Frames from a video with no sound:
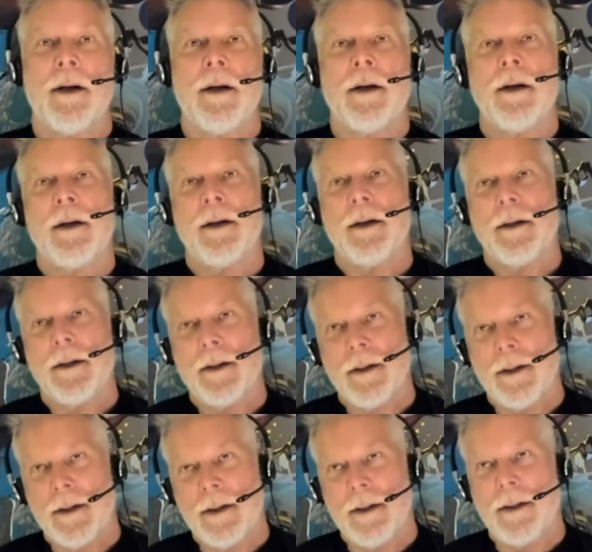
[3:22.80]

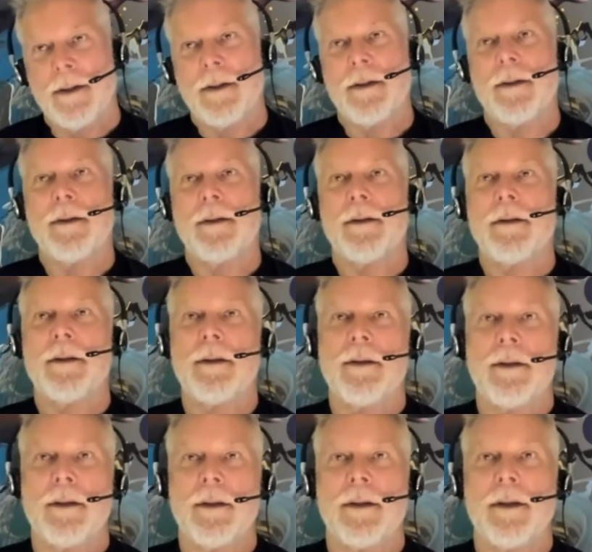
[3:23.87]

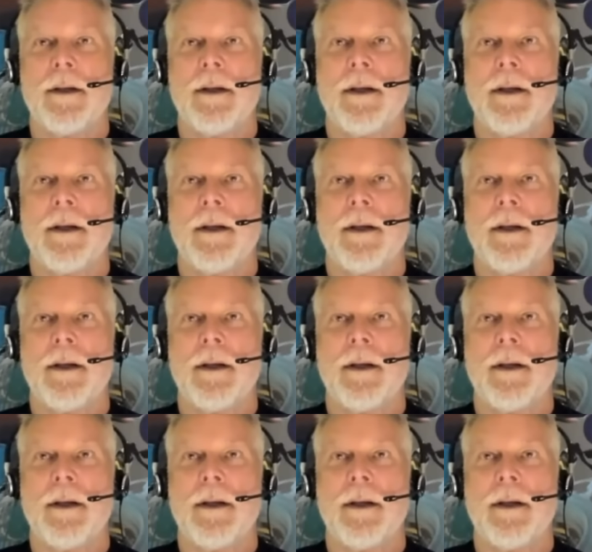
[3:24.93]
Nothing is said.